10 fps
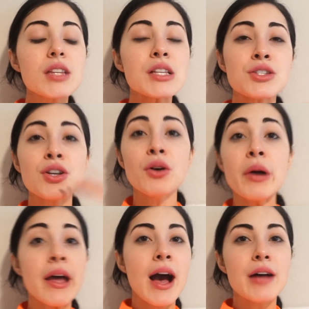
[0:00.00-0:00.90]
So
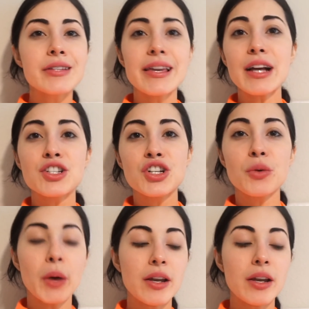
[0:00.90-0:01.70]
I was like, yeah, sure, why